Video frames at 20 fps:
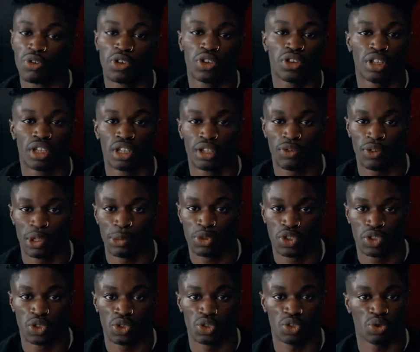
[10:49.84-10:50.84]
ever think flips
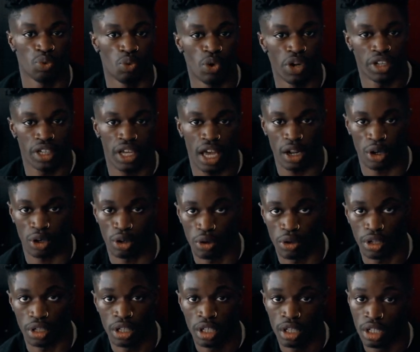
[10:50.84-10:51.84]
is just one
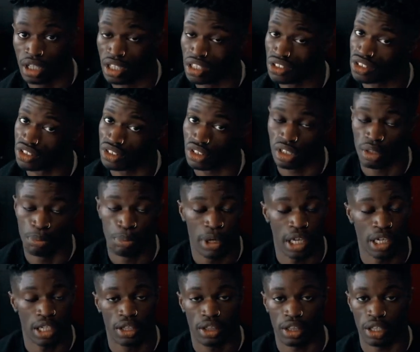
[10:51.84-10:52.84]
category. It's
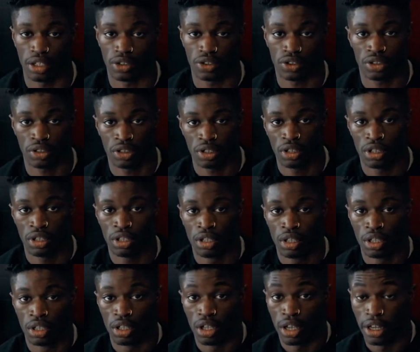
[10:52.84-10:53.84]
many things.
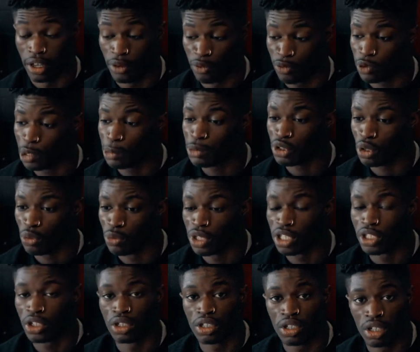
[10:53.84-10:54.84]
And flips are
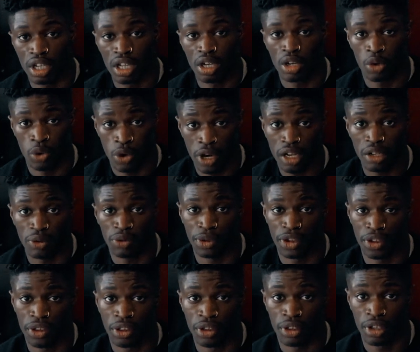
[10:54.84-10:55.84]
really good at getting creative
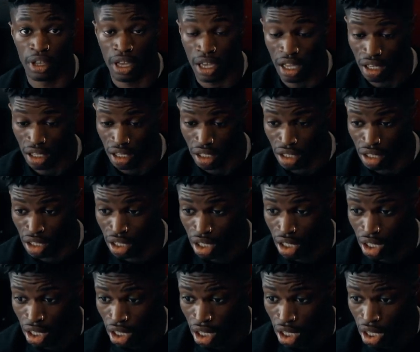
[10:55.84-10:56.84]
with. And uh,
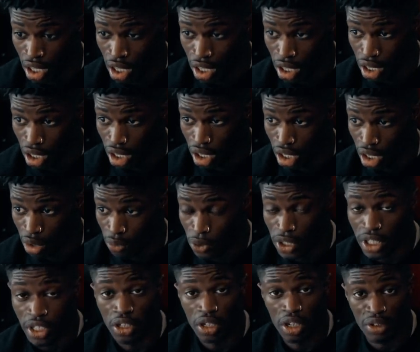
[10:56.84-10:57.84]
a
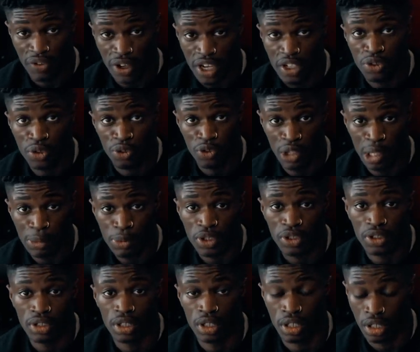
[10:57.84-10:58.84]
really good advice for flips,